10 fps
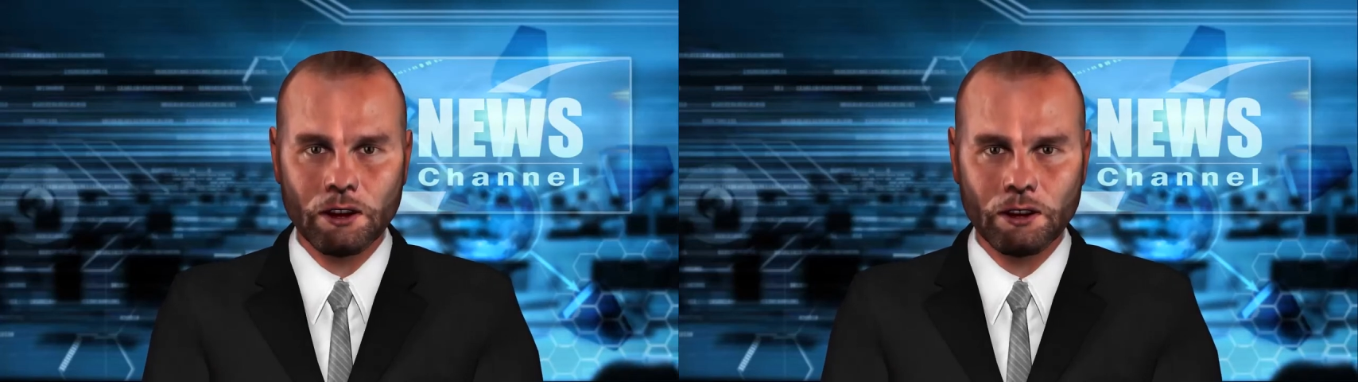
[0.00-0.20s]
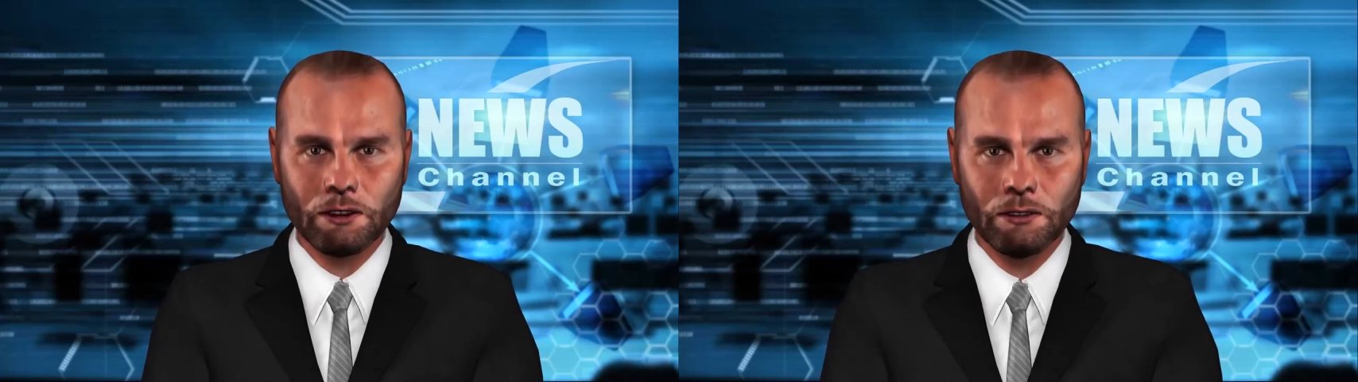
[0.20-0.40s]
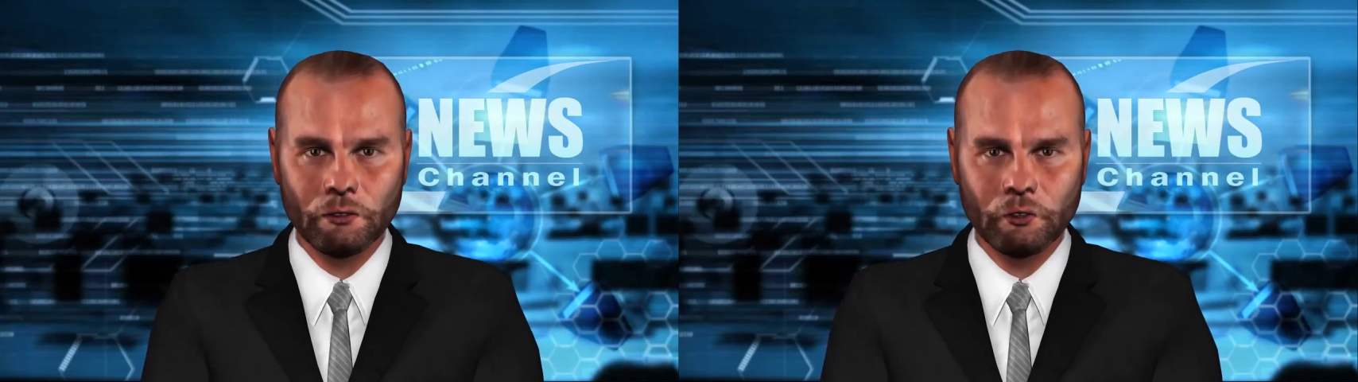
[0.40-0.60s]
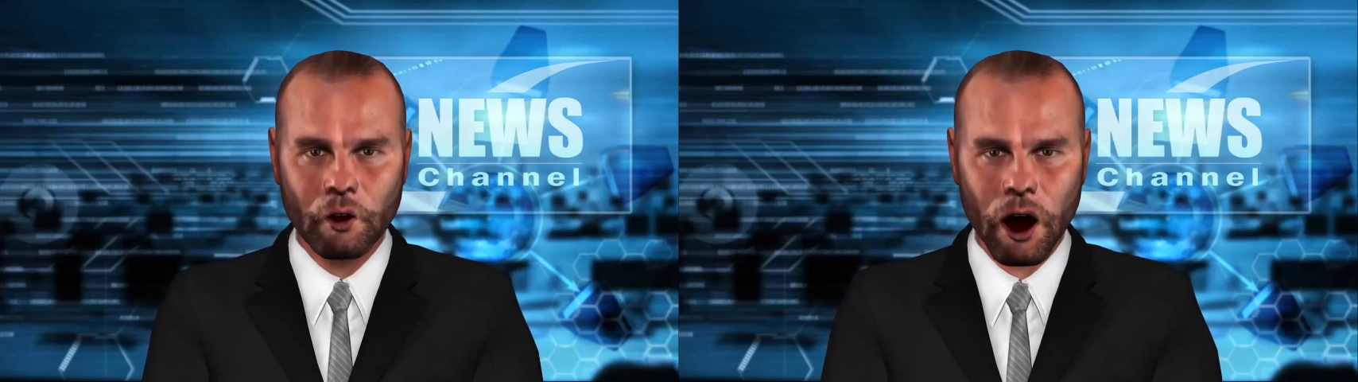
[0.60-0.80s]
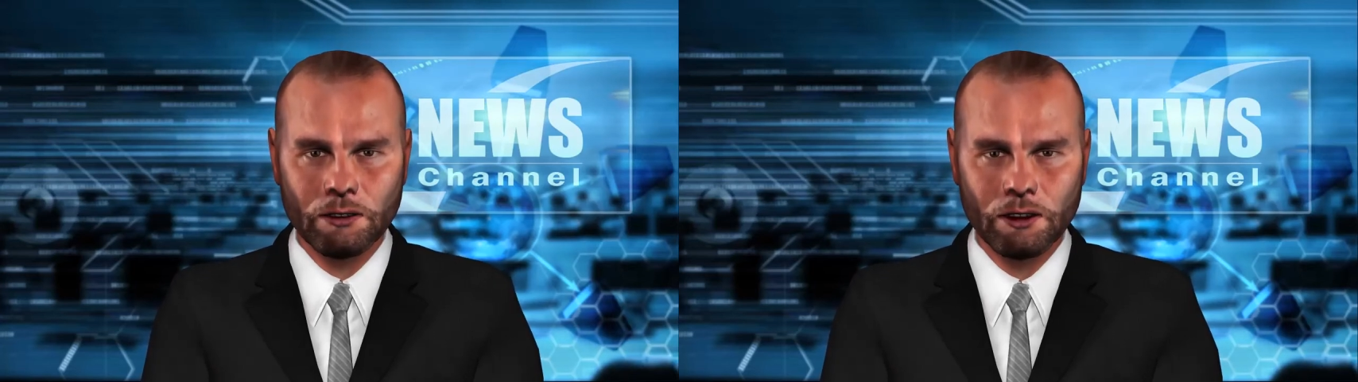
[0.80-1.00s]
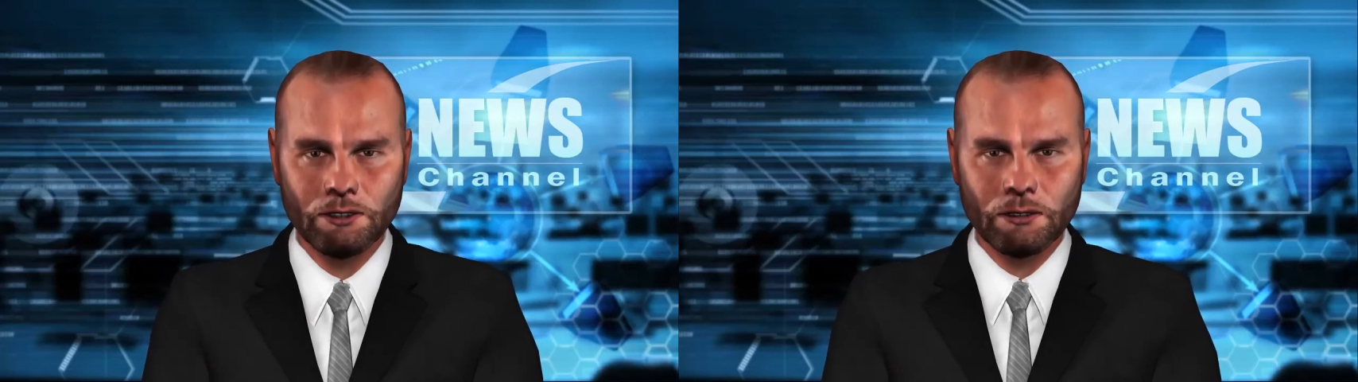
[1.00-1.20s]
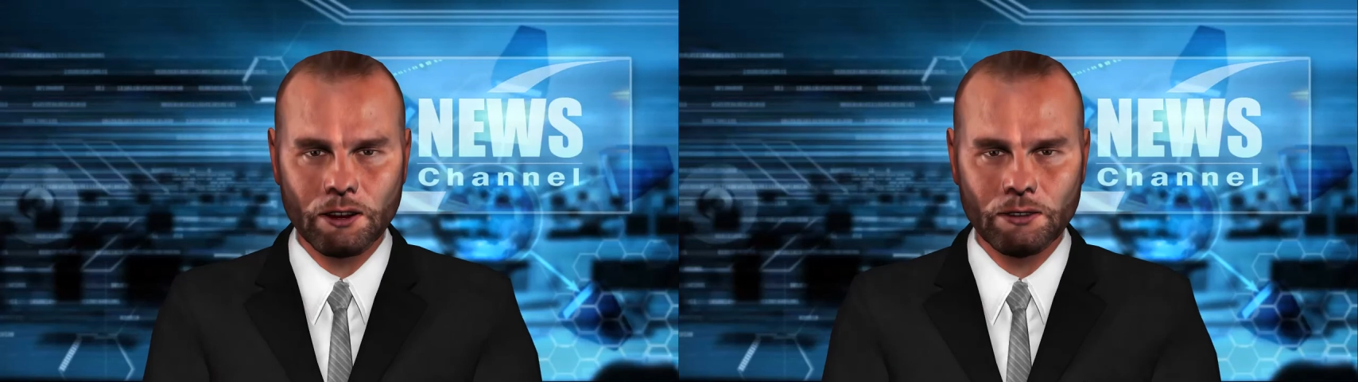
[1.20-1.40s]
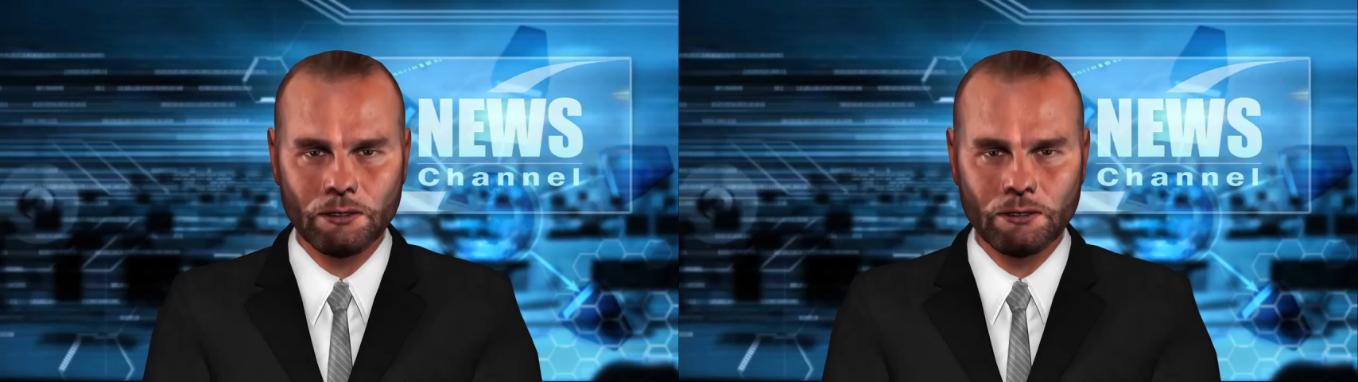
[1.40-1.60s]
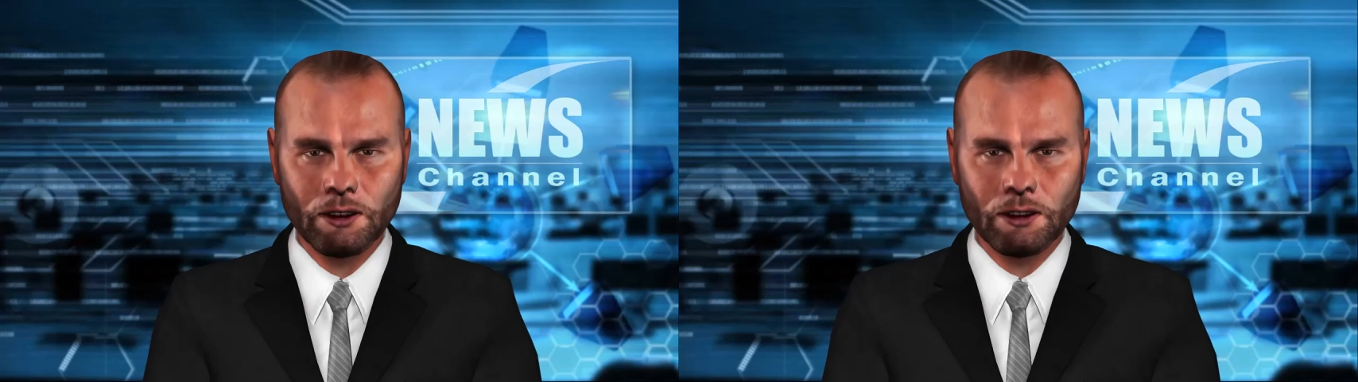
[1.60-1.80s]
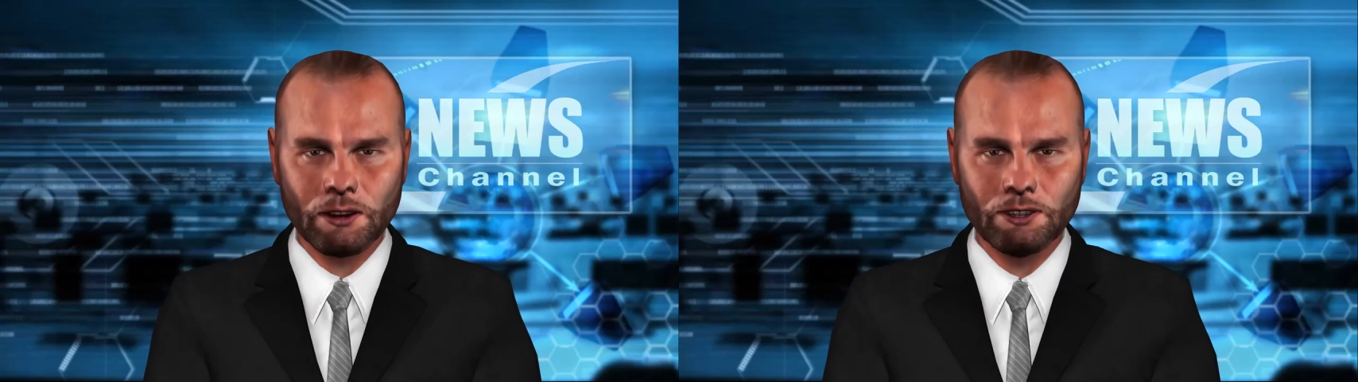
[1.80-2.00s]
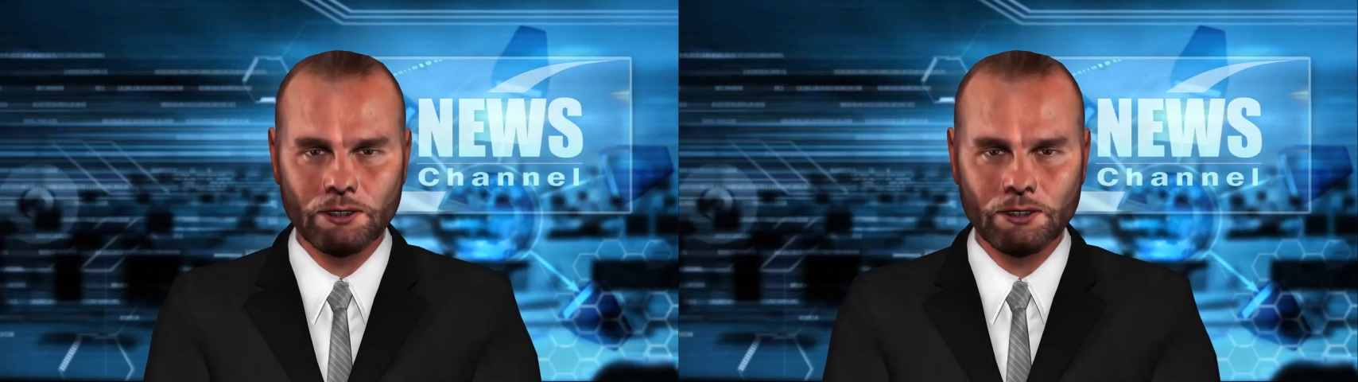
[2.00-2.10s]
Even China's total is